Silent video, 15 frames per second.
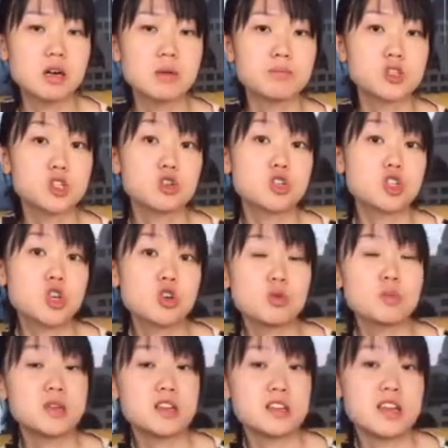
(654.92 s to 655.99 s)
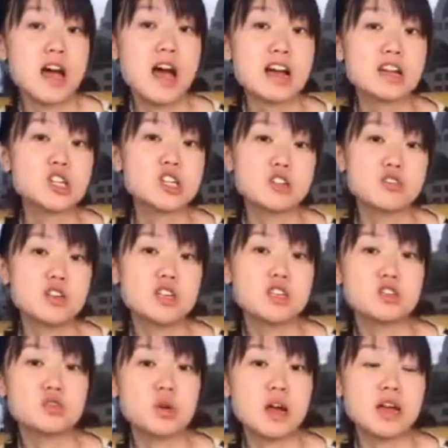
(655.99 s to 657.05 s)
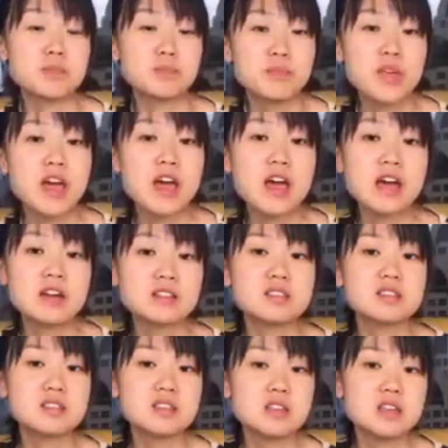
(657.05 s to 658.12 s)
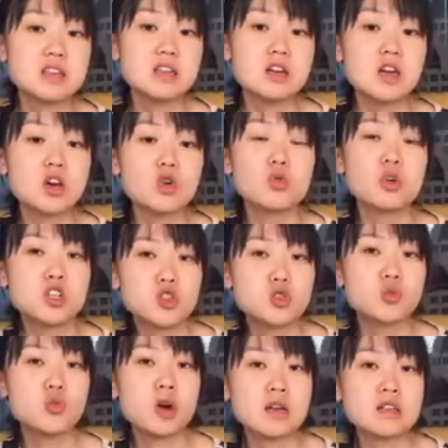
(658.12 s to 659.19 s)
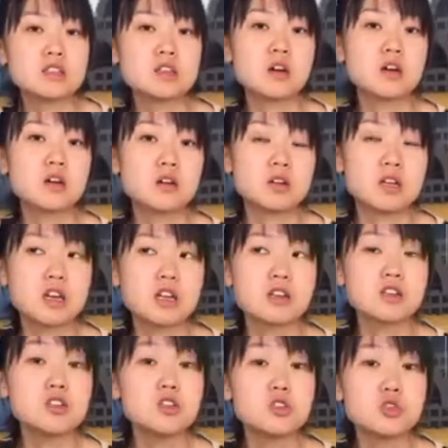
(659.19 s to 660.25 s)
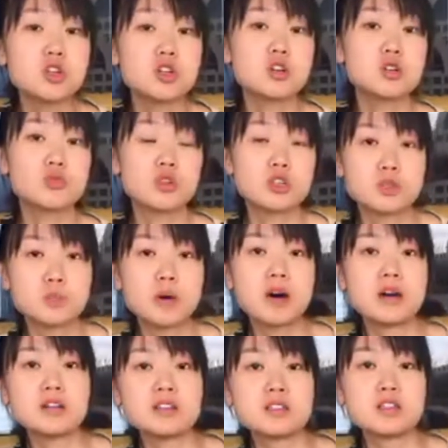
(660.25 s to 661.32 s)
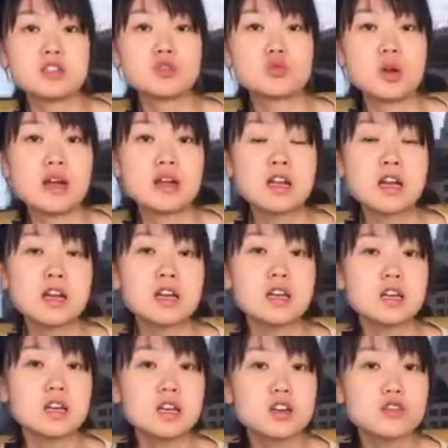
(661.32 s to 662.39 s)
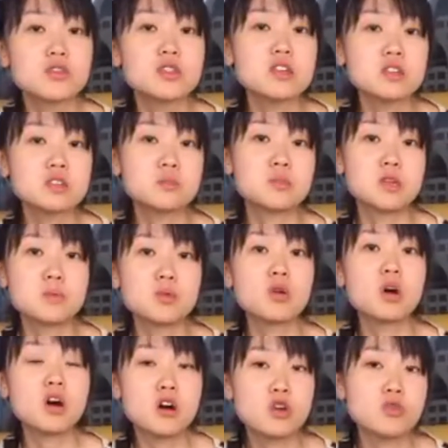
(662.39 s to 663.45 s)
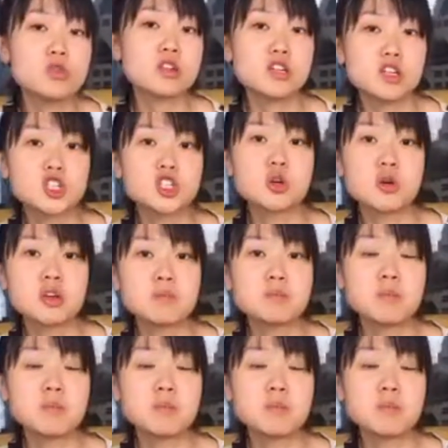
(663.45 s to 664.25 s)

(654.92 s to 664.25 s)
social media activities, right? And see which ones are getting you good responses, right? If these people are really showing